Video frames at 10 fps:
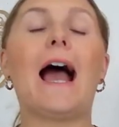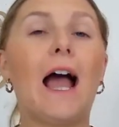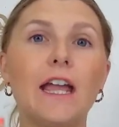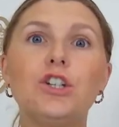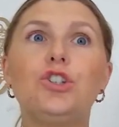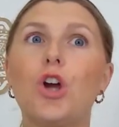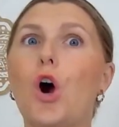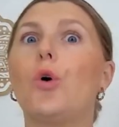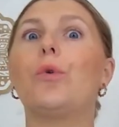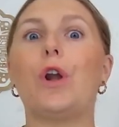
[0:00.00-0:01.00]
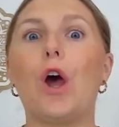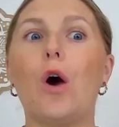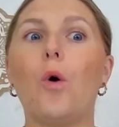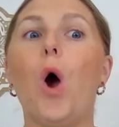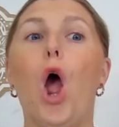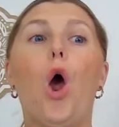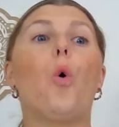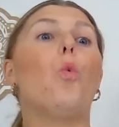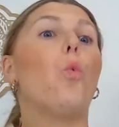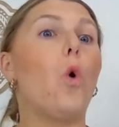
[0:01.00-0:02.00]
I don't know
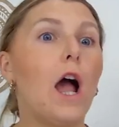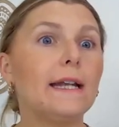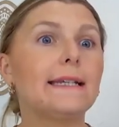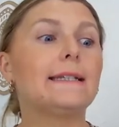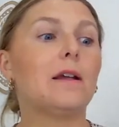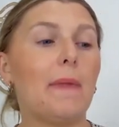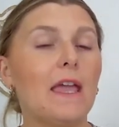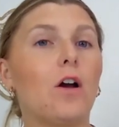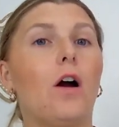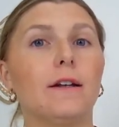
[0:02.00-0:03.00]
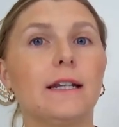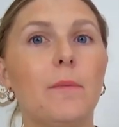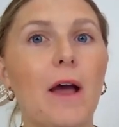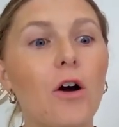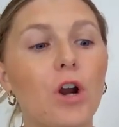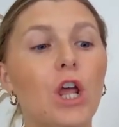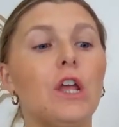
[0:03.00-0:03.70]
what to make content about,